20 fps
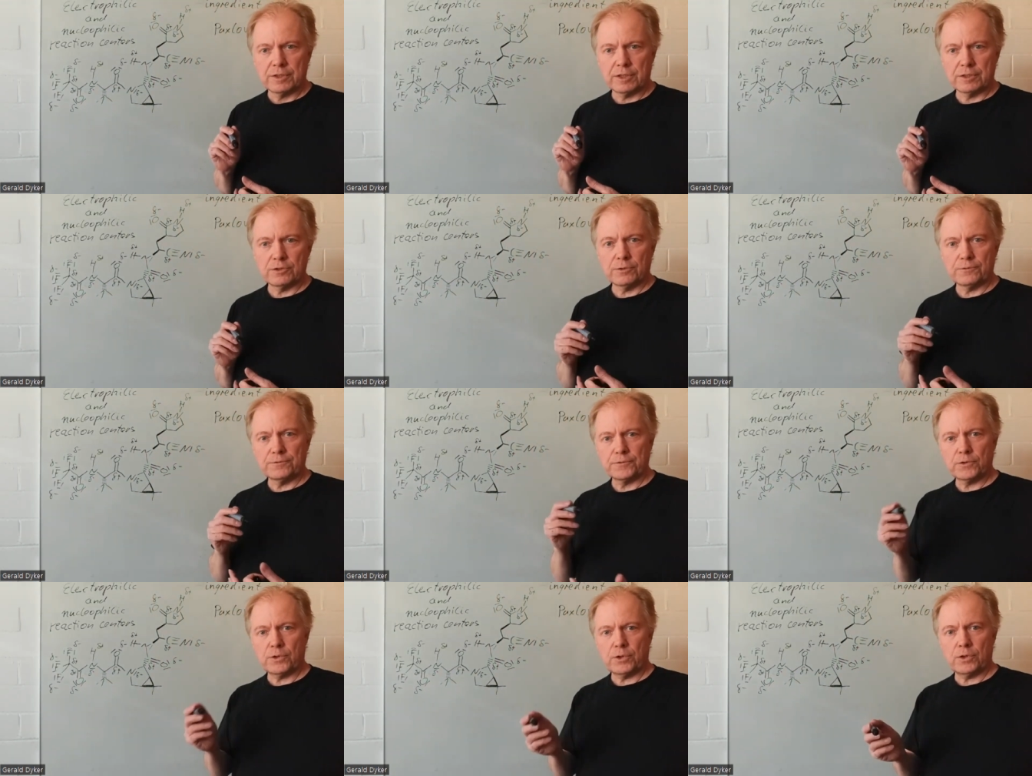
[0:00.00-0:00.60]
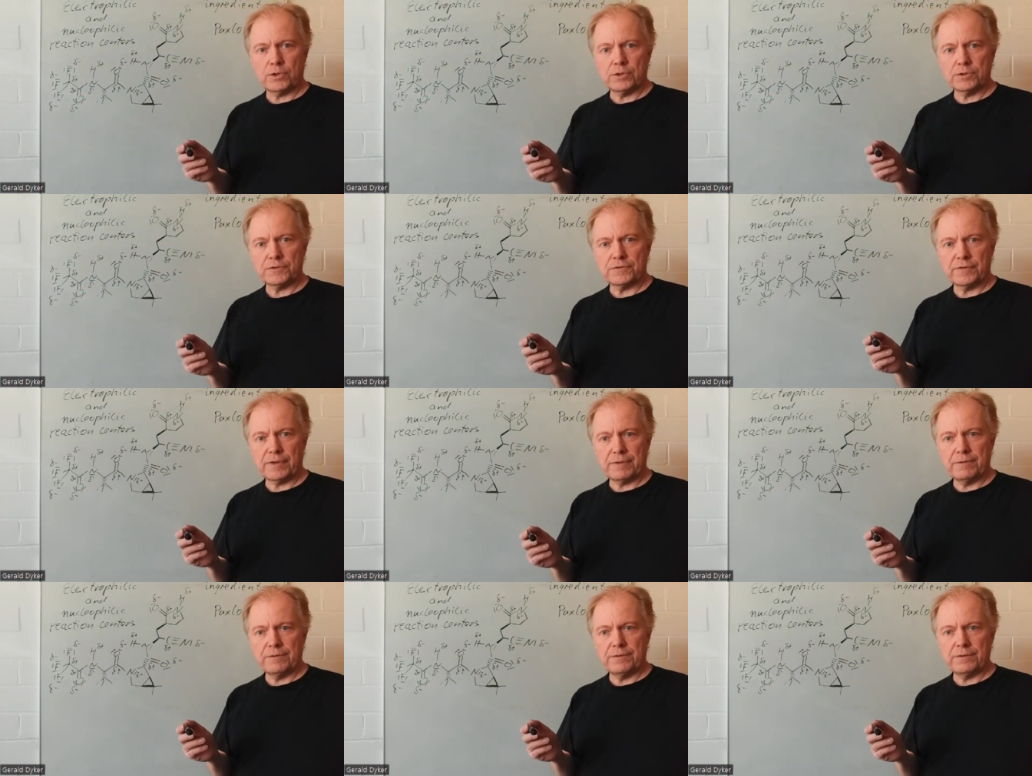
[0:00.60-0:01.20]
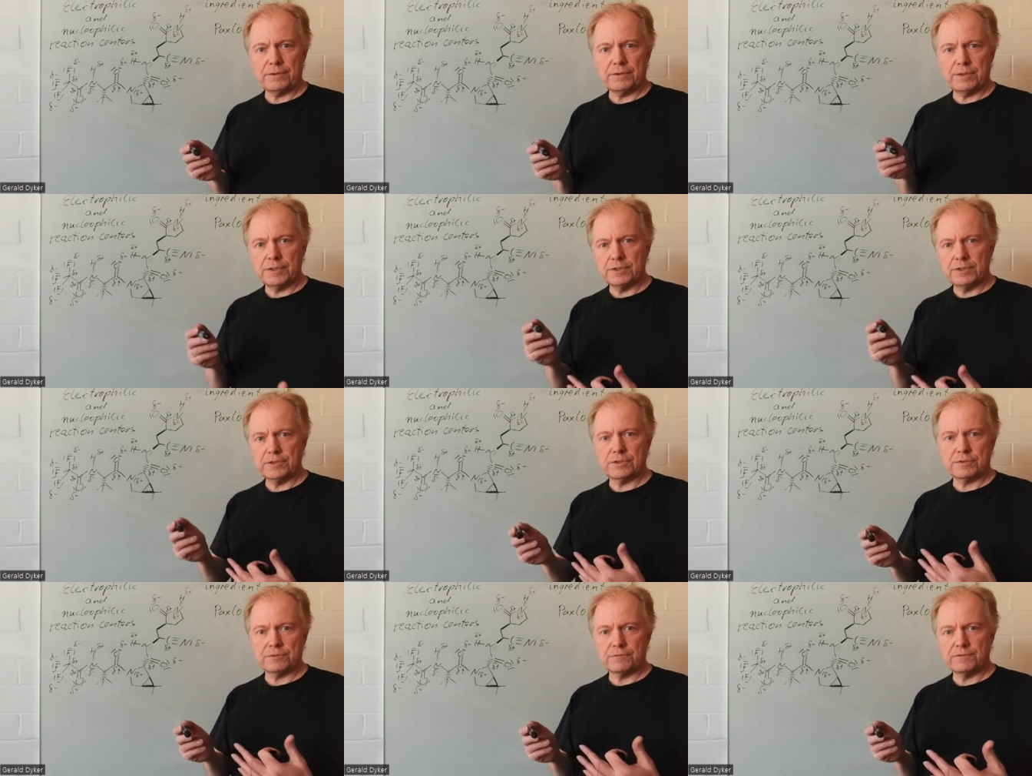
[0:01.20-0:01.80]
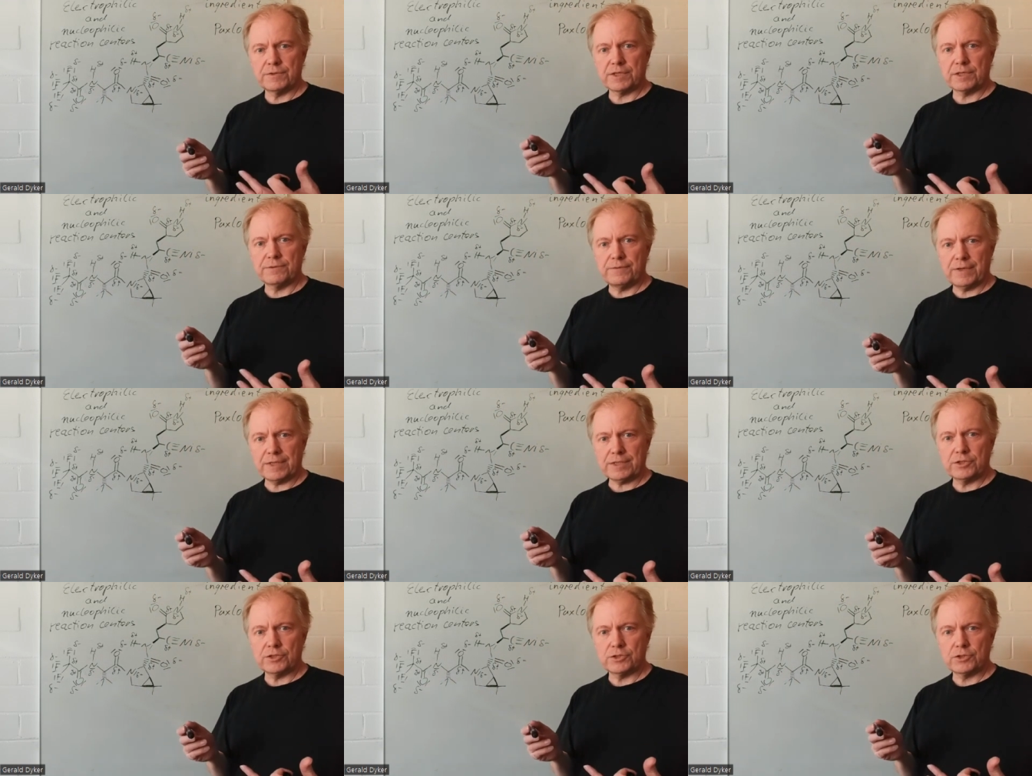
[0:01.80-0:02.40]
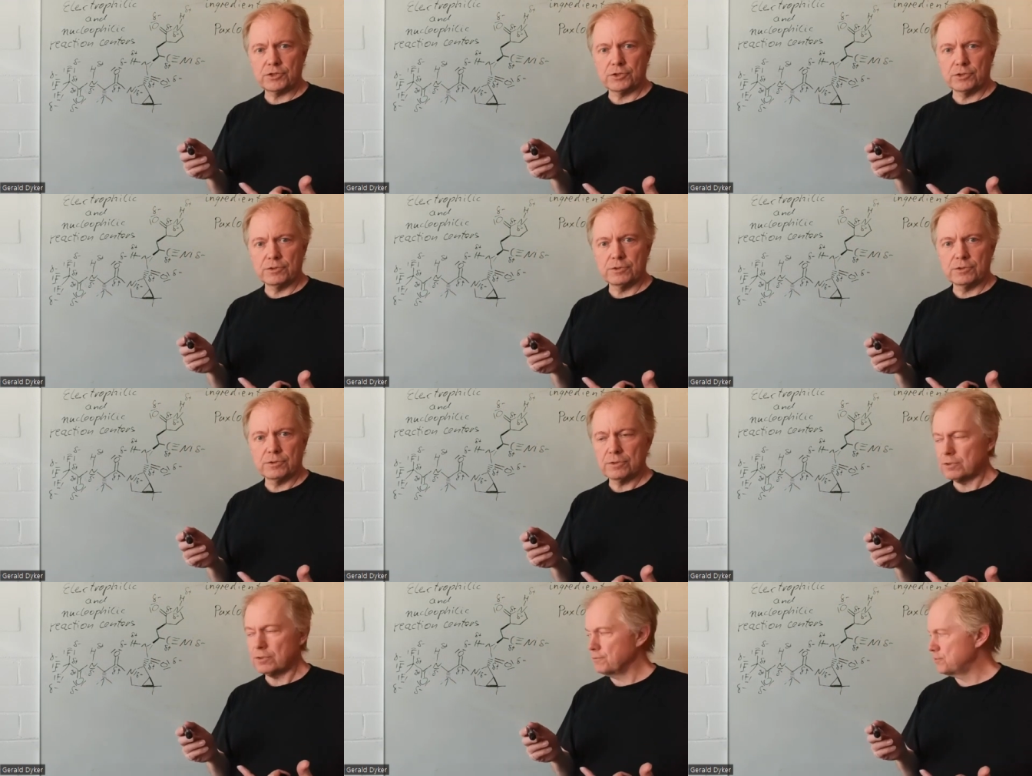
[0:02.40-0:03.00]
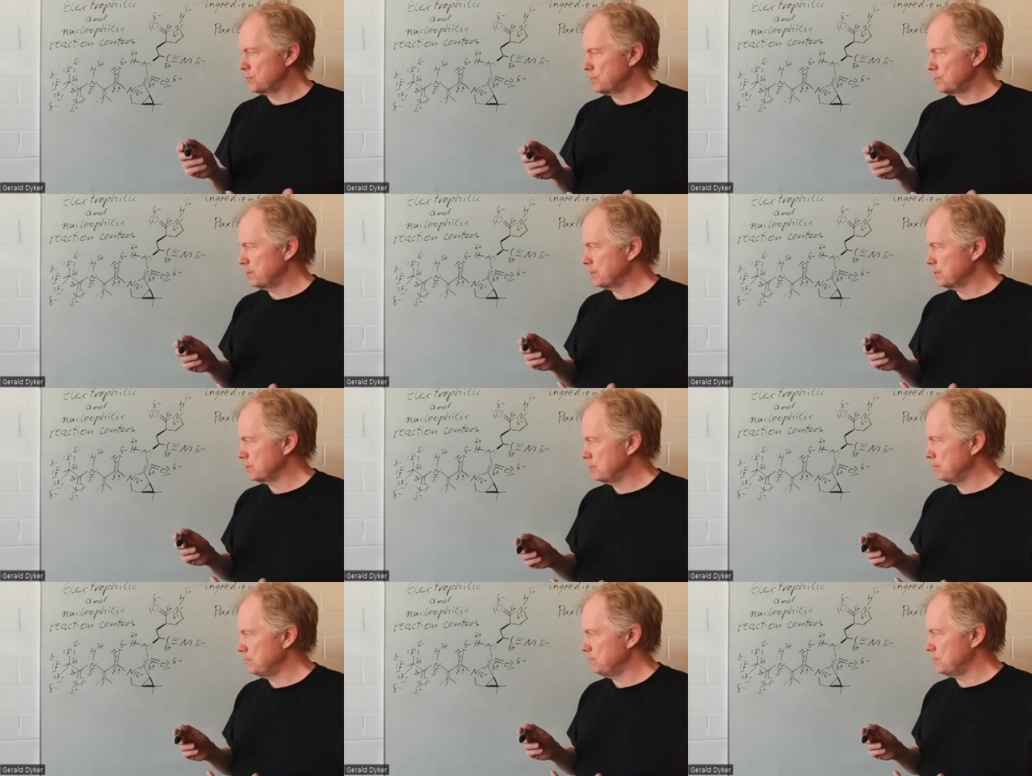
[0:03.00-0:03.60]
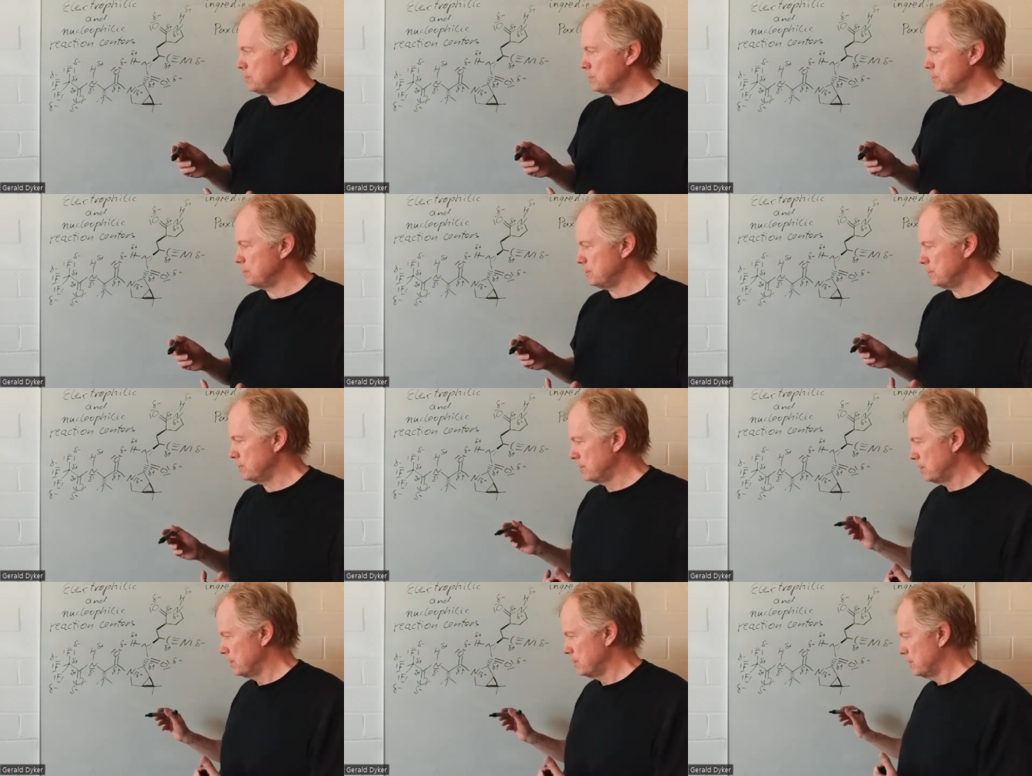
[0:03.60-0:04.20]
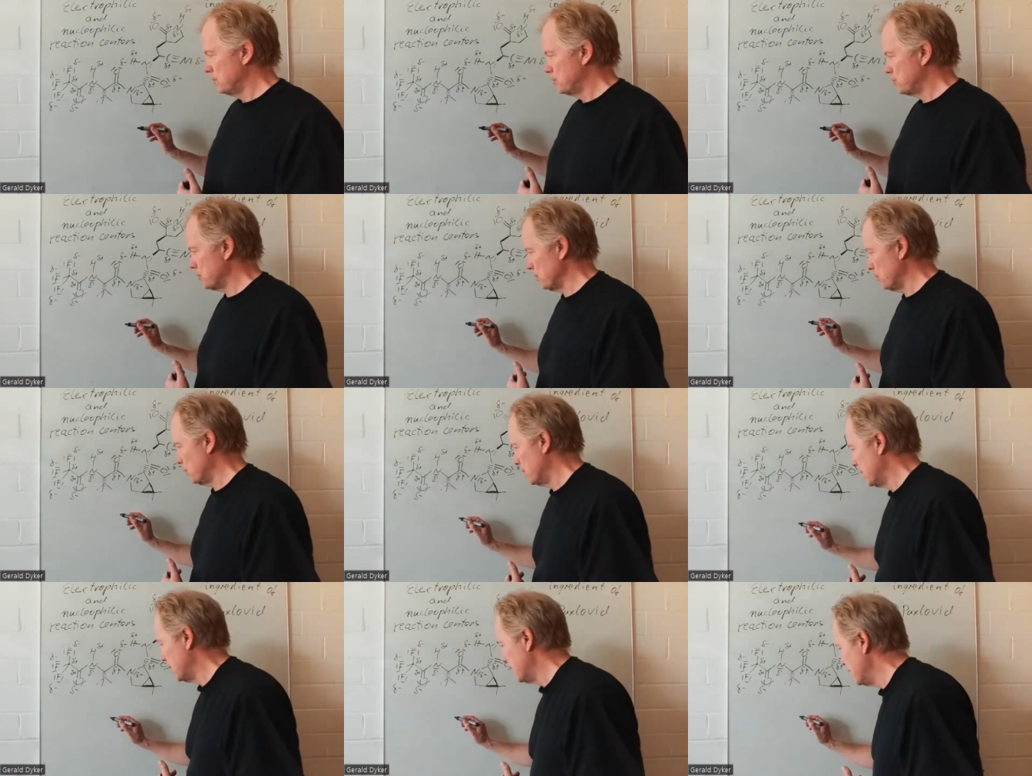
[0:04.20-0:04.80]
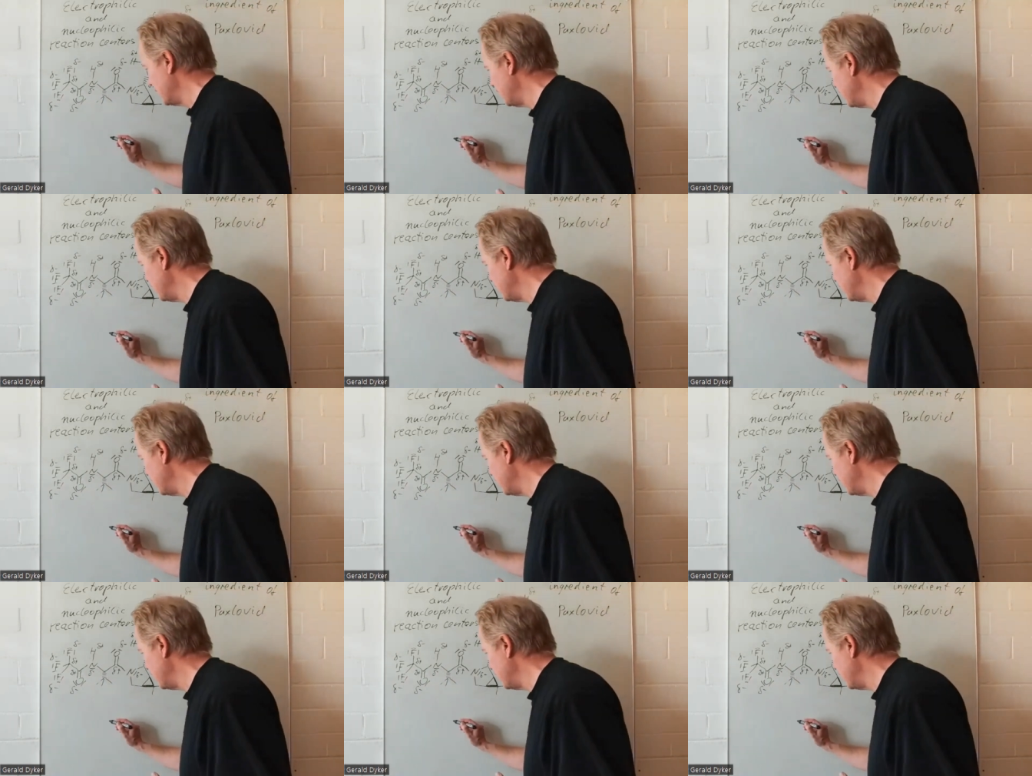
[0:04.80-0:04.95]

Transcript: And of course, then there is the question of selectivity. So